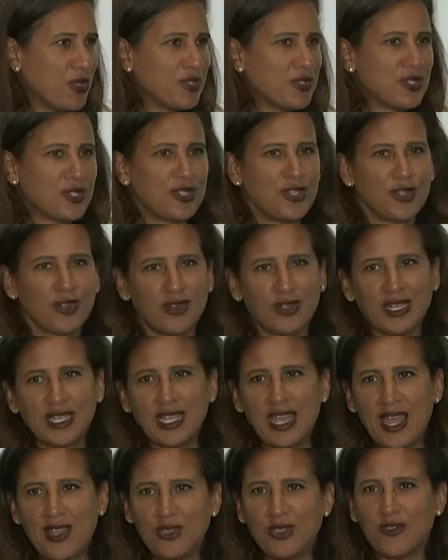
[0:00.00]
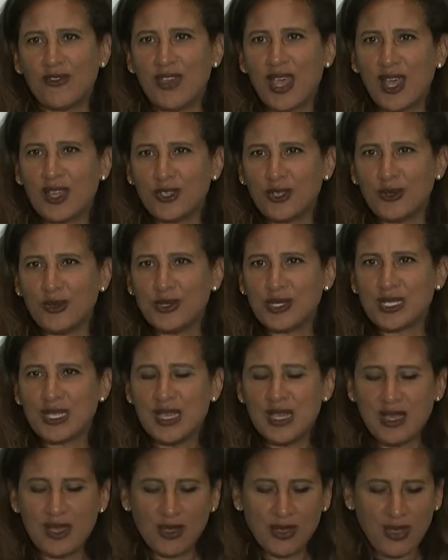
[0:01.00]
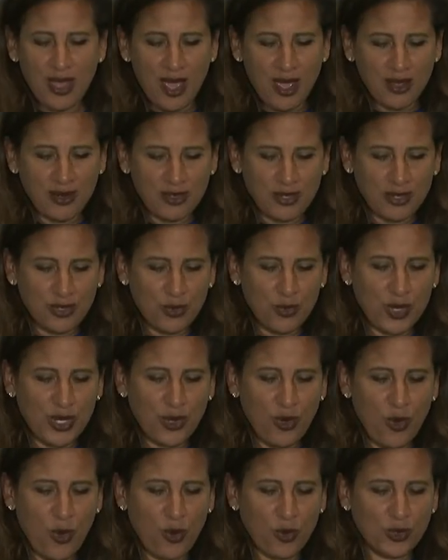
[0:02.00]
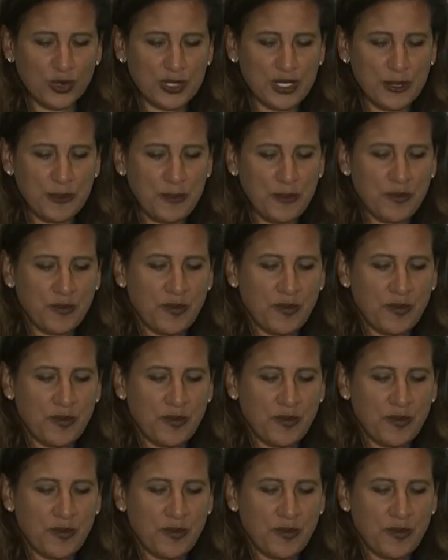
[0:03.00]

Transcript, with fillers: the security and the values that we hold.